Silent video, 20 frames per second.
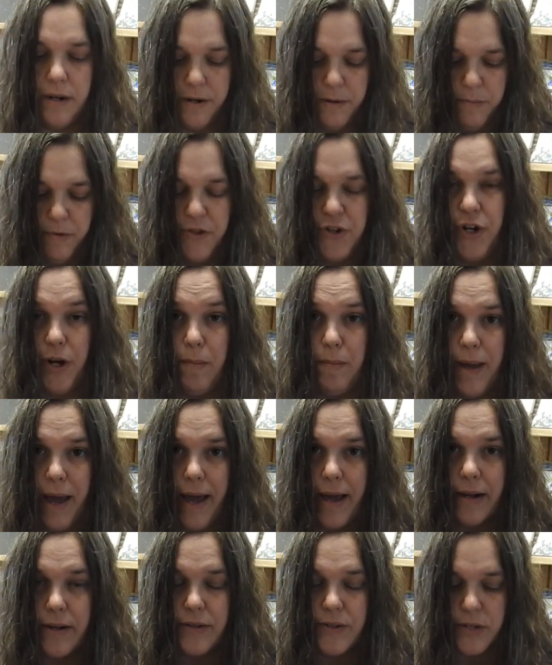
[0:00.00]
with turn
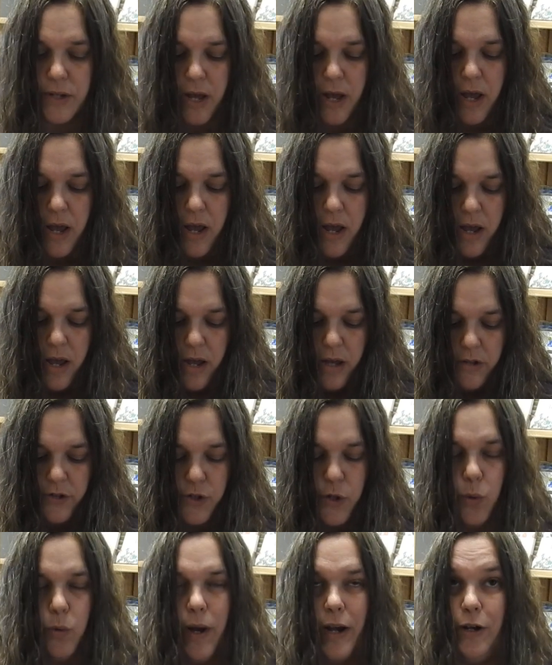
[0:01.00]
packs.
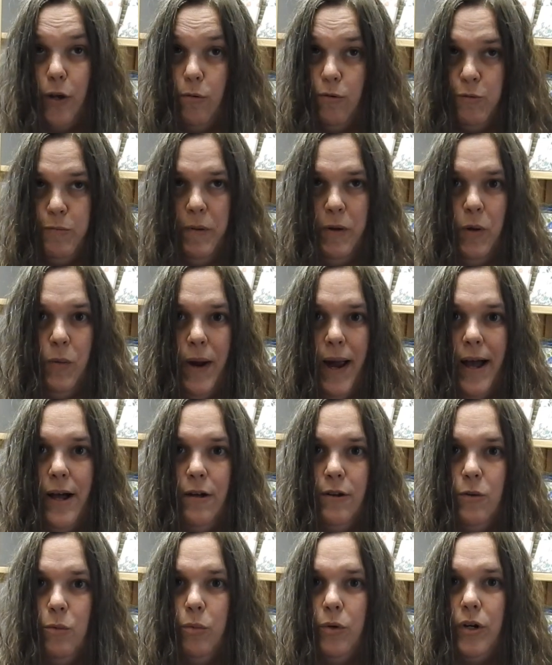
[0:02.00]
So I know it's been a
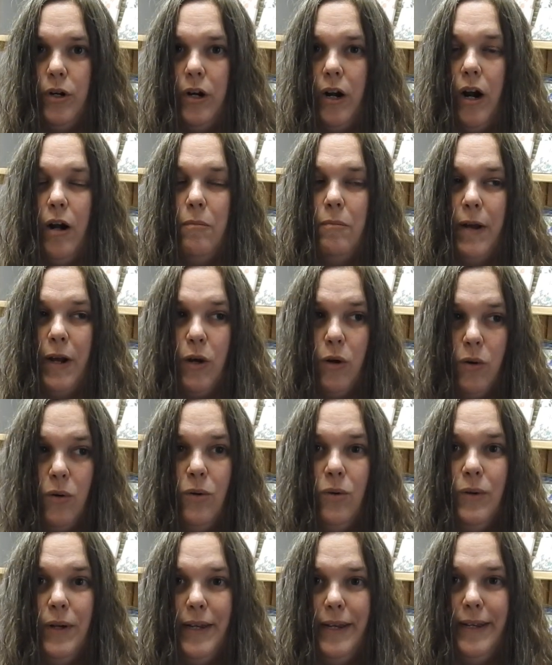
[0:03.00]
while. My
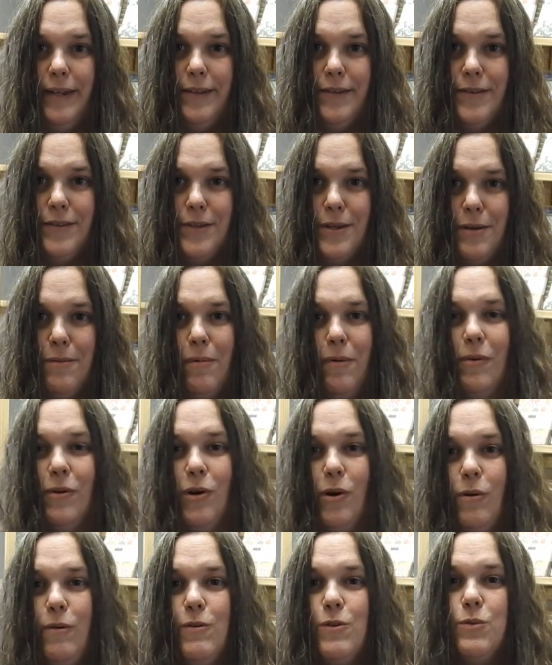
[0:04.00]
goal is
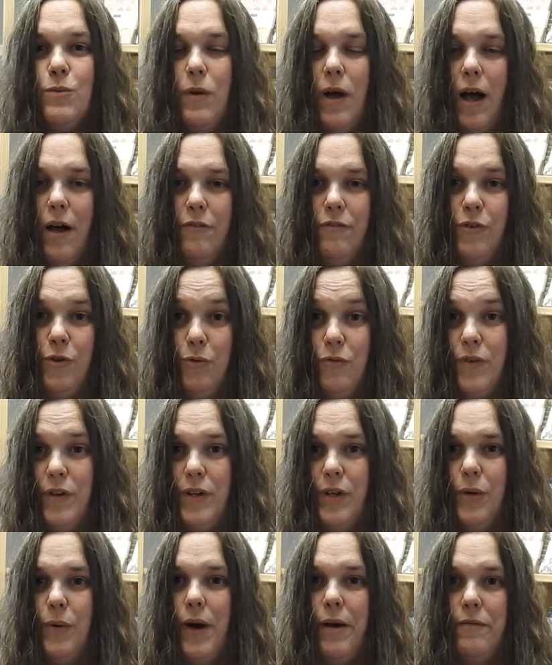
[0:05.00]
a new
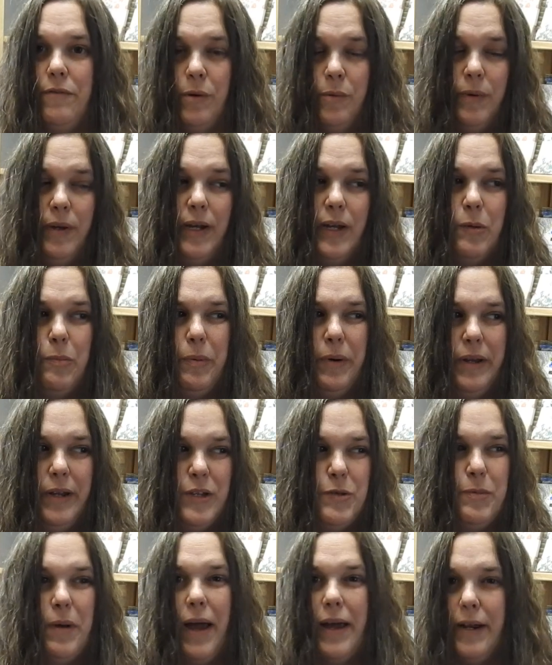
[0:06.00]
video every week, but
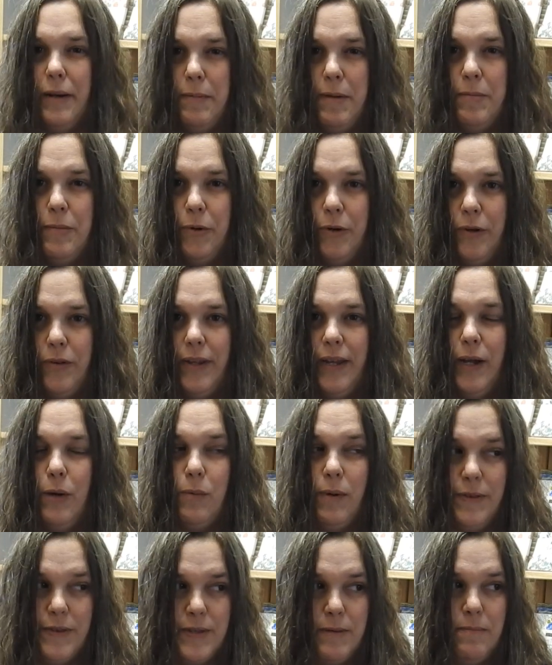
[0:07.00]
it's probably going to be more like
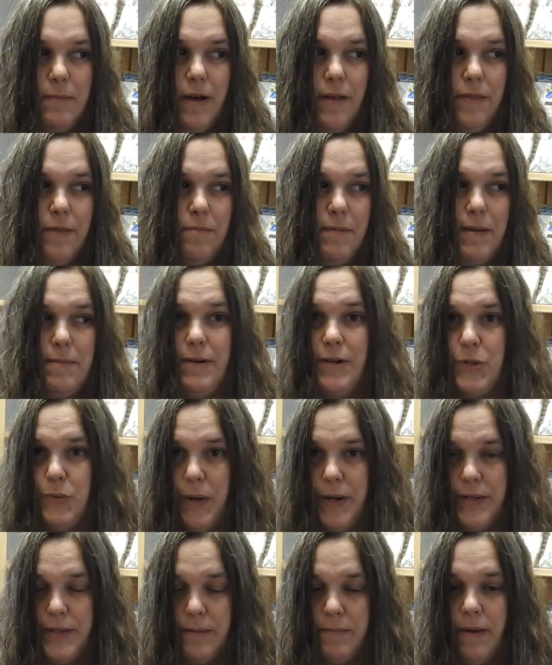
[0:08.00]
once a month, maybe
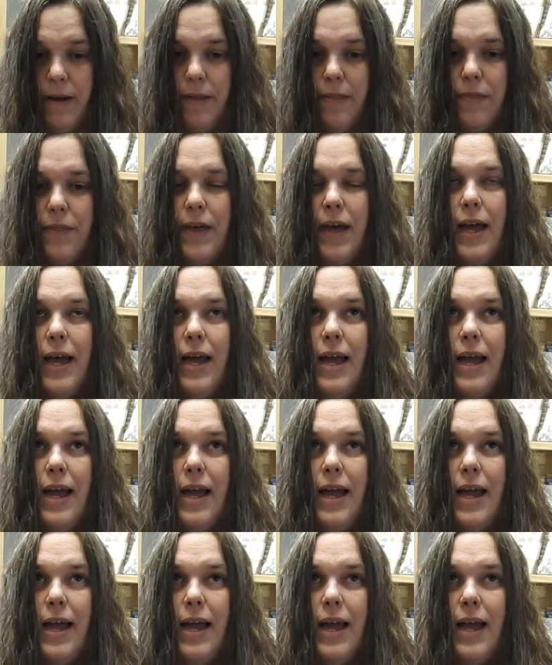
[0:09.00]
twice a month.